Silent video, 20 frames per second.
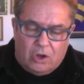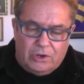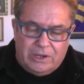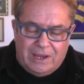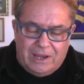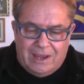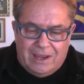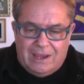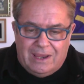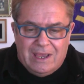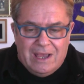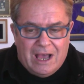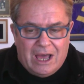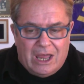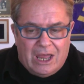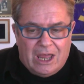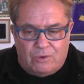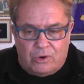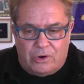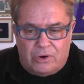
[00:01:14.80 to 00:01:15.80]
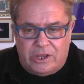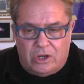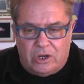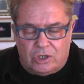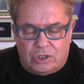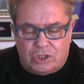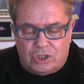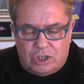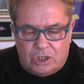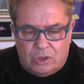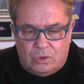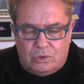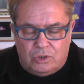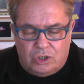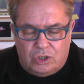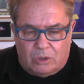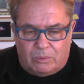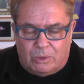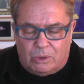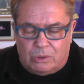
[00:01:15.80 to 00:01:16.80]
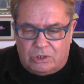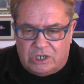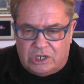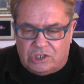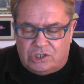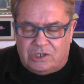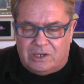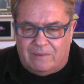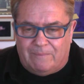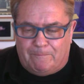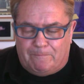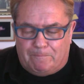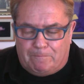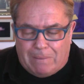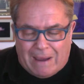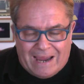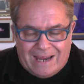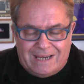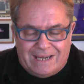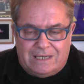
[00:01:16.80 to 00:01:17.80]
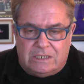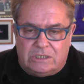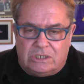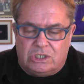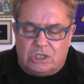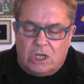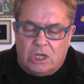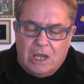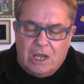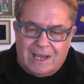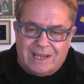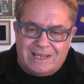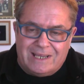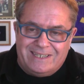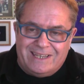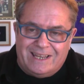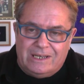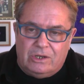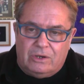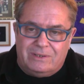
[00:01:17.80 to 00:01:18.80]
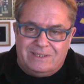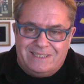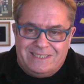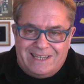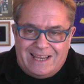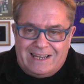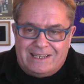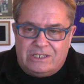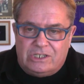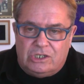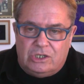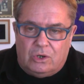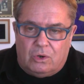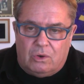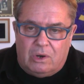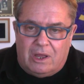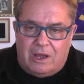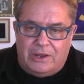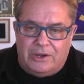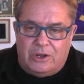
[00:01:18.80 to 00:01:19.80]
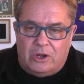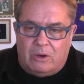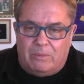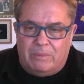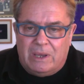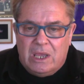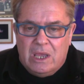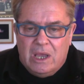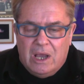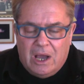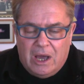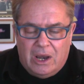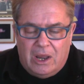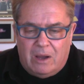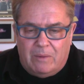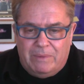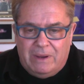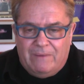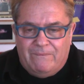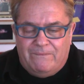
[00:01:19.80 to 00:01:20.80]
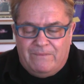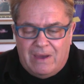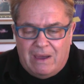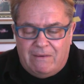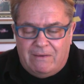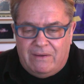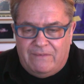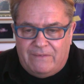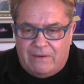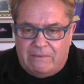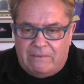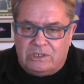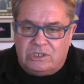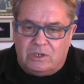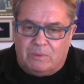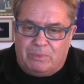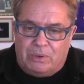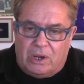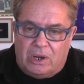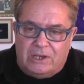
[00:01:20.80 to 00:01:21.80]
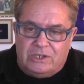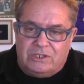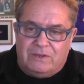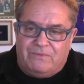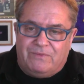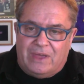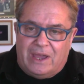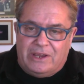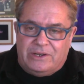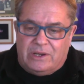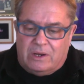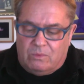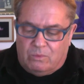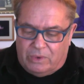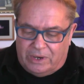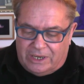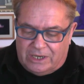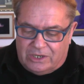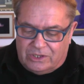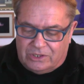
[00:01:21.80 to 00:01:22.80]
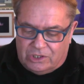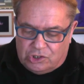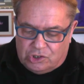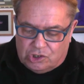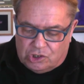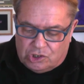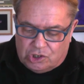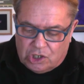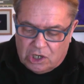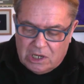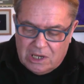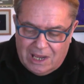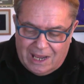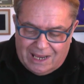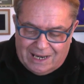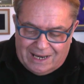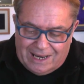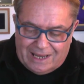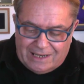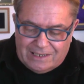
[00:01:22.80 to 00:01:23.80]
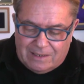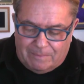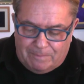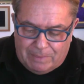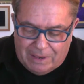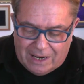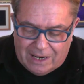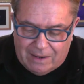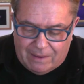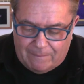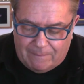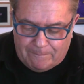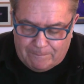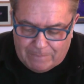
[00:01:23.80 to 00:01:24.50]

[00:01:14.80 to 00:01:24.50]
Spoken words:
here. And I've already got 2 double-digit bankers, I can tell you, on Saturday all lined up, and I'll be very, very surprised if they don't wink at the judge and land a big